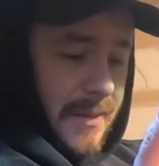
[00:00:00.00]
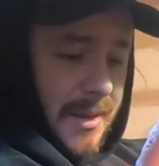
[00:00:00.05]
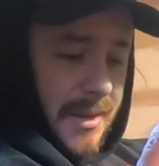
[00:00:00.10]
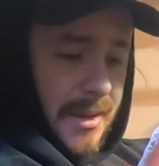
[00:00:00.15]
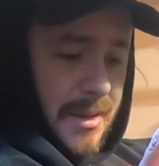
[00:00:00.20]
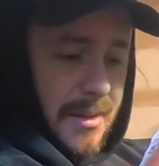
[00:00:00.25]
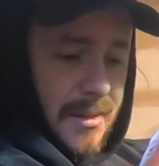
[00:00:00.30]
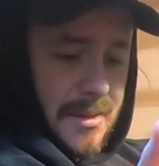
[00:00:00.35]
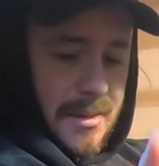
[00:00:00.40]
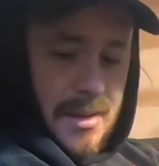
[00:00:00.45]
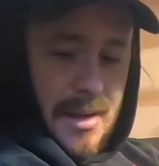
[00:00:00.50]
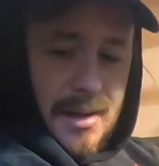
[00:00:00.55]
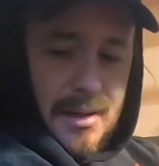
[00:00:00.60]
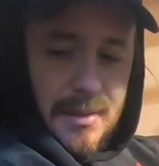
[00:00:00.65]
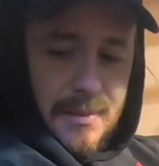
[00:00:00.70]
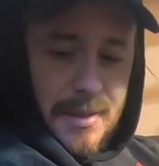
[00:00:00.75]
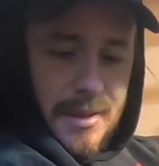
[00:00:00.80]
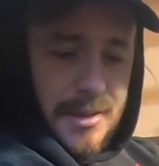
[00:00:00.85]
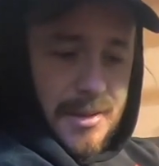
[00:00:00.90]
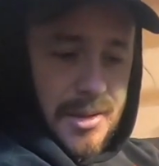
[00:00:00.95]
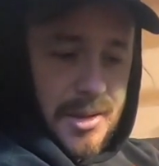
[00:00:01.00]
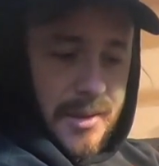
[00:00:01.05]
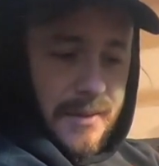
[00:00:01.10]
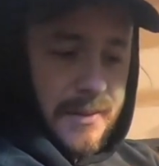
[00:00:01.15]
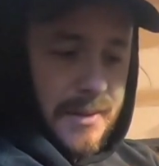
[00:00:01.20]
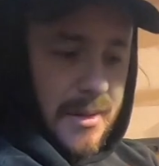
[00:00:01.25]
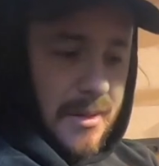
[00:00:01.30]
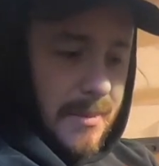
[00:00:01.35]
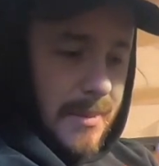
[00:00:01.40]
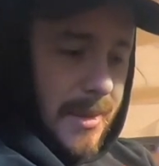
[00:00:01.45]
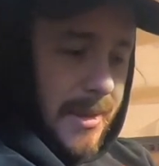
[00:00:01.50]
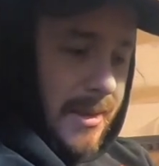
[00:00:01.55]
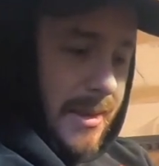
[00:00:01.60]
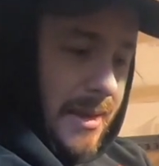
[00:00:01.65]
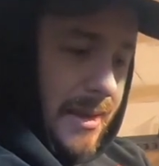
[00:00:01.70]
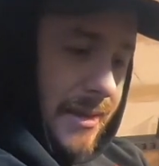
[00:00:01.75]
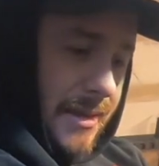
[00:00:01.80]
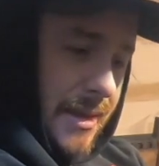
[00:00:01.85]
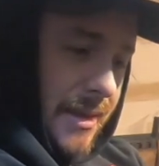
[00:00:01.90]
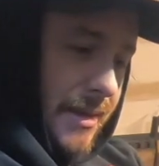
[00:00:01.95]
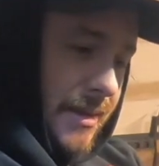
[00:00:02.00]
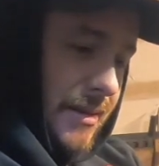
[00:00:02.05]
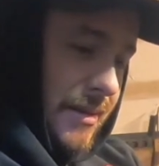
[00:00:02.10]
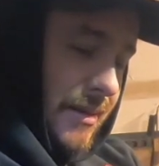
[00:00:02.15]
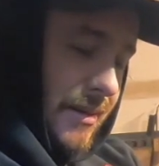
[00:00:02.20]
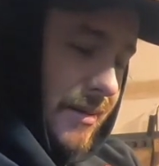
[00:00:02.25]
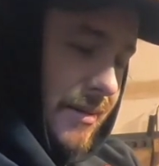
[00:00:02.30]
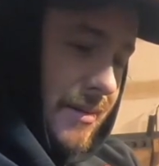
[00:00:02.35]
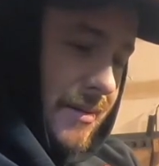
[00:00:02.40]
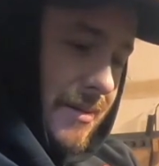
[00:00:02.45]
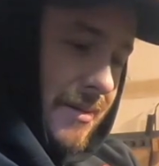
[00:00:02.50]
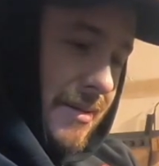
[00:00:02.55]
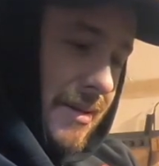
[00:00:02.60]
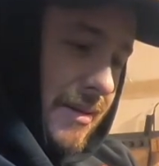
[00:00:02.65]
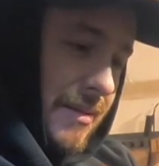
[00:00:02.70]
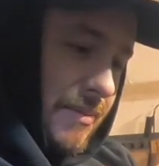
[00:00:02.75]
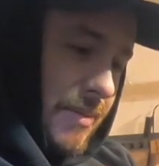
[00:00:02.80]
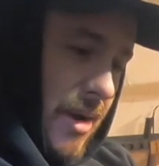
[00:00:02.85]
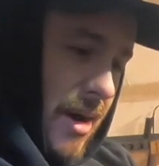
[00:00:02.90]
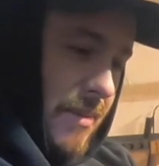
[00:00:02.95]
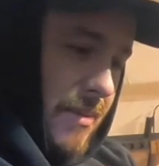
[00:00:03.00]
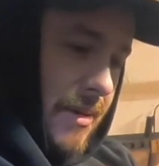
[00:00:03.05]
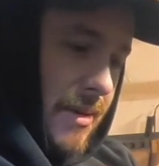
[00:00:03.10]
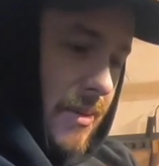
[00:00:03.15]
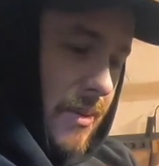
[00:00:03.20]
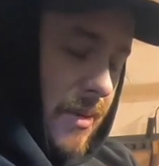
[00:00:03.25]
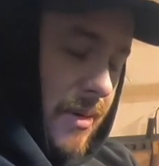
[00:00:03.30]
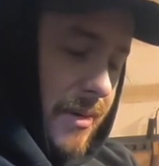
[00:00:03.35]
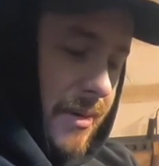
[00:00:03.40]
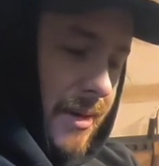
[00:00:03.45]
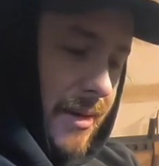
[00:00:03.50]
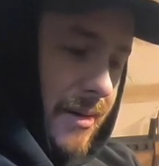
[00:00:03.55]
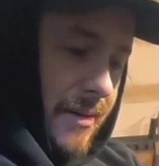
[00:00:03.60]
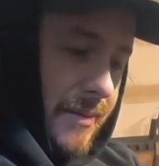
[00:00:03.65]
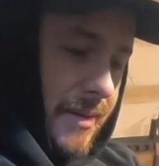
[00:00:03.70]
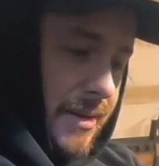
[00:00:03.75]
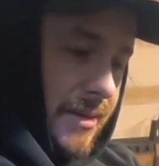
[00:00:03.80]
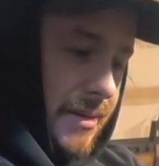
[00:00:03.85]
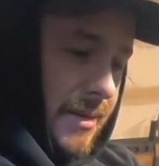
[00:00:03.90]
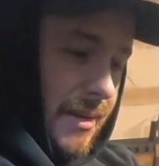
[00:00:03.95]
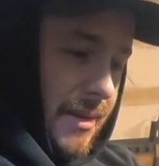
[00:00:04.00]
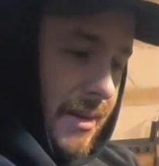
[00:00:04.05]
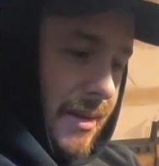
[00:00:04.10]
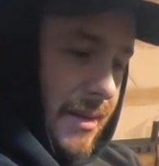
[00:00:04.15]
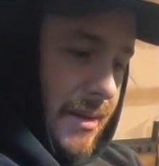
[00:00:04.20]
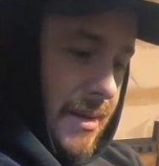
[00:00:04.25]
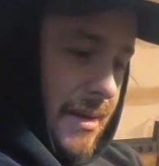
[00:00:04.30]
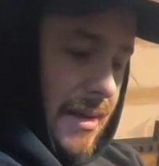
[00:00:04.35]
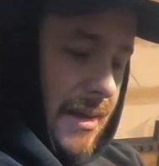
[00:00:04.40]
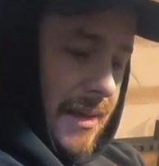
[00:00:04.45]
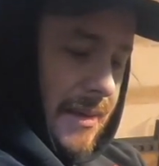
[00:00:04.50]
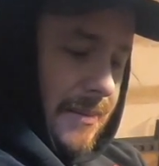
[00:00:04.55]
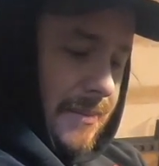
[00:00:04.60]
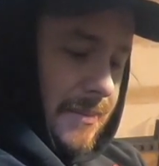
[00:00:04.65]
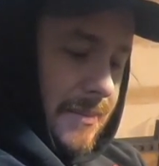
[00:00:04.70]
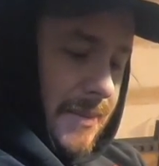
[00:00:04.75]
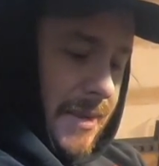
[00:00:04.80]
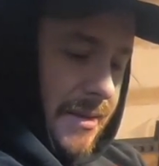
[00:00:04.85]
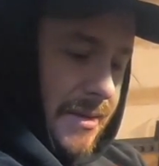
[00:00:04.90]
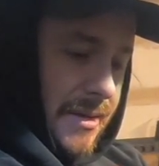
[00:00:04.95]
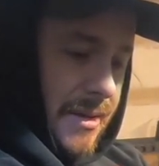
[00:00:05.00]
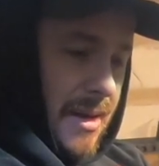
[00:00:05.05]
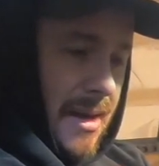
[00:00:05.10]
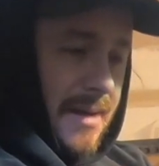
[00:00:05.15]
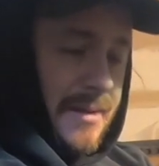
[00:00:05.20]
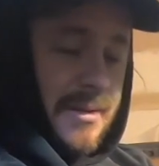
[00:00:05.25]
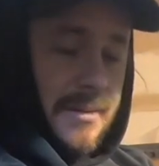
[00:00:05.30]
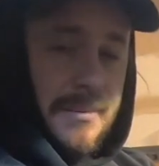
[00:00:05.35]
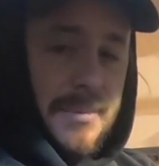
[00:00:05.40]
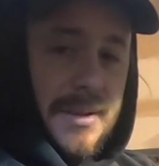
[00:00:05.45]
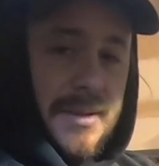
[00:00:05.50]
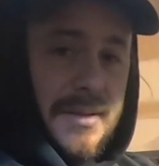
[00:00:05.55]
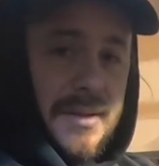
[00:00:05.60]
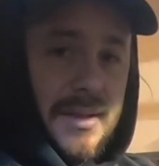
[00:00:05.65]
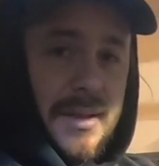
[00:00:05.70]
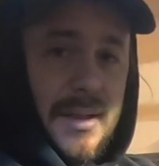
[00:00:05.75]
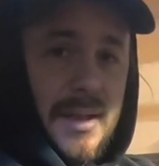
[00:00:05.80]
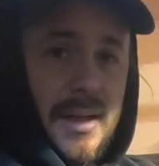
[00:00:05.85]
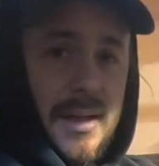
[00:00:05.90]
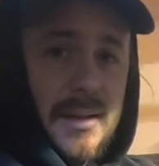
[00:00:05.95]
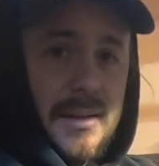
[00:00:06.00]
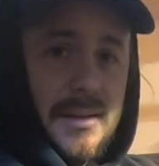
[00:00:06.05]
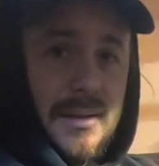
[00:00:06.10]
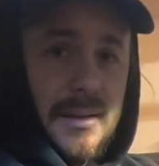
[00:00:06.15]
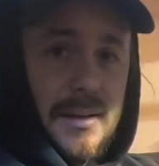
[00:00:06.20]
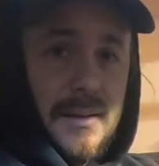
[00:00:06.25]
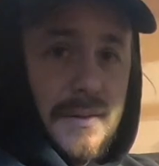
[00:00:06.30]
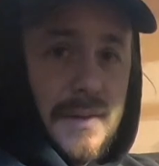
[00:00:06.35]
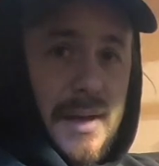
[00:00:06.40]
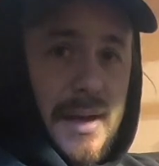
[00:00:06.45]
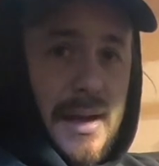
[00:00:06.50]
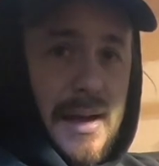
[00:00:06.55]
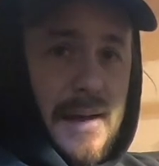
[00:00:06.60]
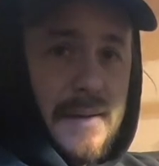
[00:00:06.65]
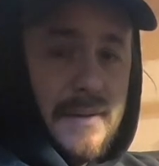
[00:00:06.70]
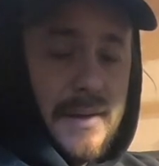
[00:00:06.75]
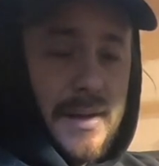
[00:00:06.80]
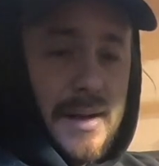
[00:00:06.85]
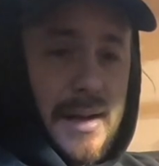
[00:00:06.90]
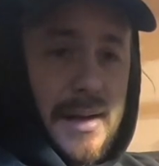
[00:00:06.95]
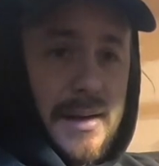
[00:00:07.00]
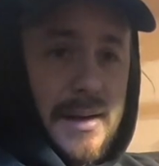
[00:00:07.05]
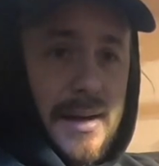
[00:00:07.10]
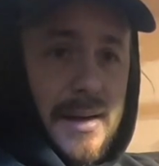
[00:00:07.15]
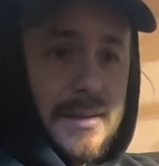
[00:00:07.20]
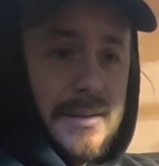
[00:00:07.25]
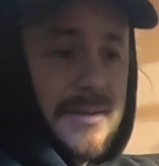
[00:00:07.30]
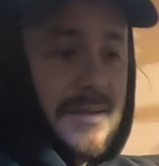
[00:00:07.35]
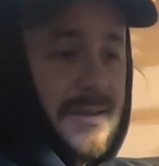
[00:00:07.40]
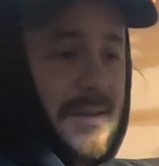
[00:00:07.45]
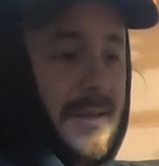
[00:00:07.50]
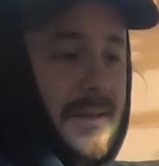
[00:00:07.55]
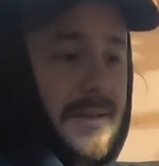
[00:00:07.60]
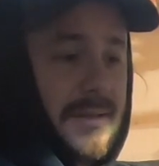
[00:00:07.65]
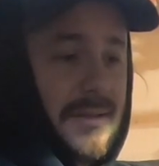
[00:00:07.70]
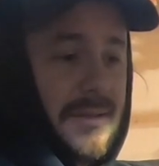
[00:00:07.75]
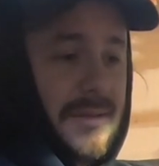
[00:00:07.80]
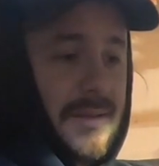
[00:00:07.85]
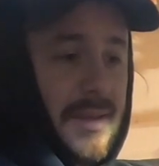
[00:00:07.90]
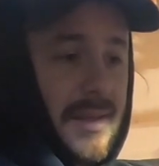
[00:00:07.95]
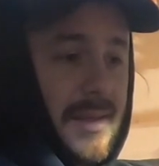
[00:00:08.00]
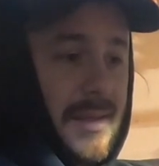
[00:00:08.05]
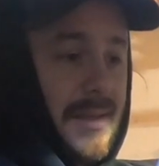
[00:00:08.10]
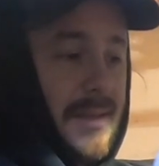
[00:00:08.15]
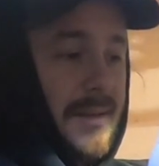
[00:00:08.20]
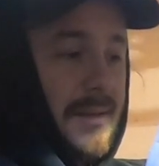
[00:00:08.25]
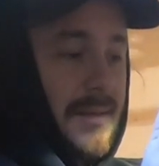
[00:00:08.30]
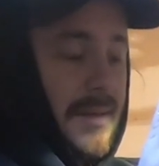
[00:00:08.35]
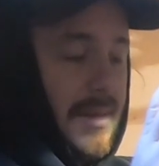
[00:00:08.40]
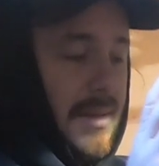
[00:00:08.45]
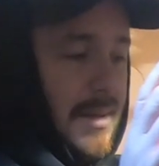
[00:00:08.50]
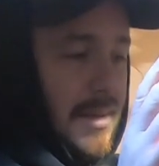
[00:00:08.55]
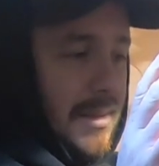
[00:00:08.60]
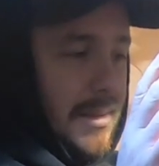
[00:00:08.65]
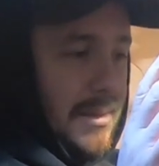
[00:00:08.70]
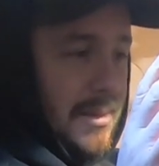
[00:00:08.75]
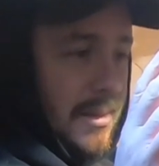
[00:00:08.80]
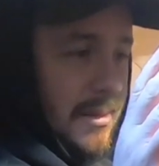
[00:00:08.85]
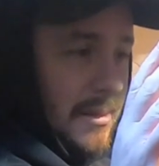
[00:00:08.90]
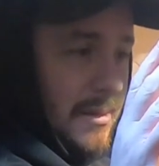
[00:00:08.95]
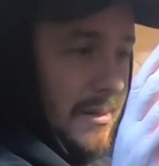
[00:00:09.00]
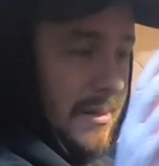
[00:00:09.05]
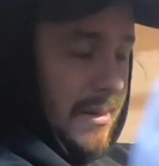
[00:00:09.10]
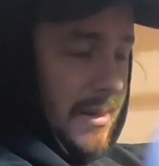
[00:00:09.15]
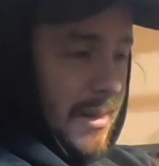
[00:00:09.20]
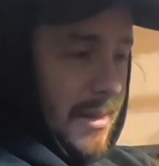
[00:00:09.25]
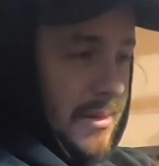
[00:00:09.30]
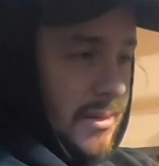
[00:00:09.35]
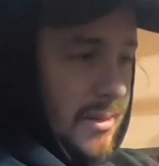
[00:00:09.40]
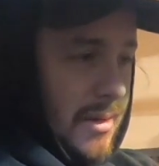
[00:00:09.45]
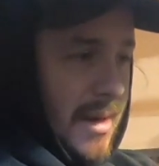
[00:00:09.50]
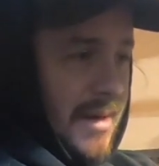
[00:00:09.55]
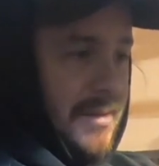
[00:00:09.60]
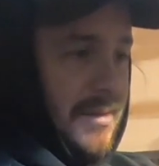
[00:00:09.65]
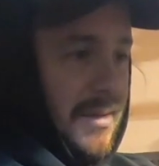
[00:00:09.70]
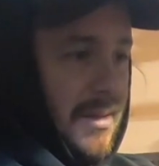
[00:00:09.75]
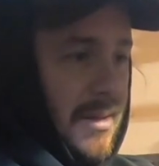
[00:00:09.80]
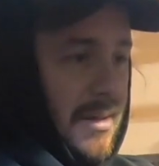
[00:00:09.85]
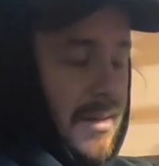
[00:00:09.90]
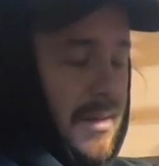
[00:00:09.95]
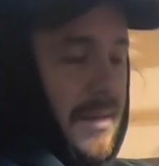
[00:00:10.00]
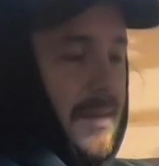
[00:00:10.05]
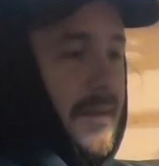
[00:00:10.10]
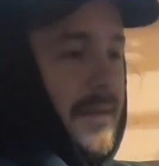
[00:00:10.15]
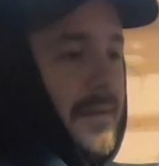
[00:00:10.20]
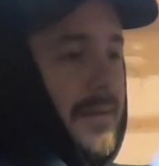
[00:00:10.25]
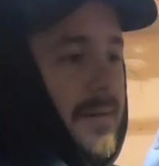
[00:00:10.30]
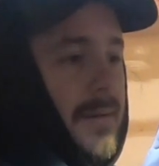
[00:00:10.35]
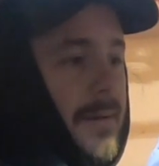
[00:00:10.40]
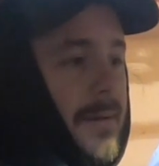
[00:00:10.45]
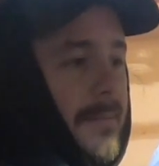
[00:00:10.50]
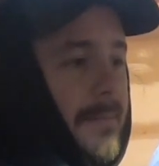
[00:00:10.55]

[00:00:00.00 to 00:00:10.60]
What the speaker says: video to talk about a shifter, but I think it's probably worthy of it. It's an awesome piece of kit, and if you have a 996 and you're interested in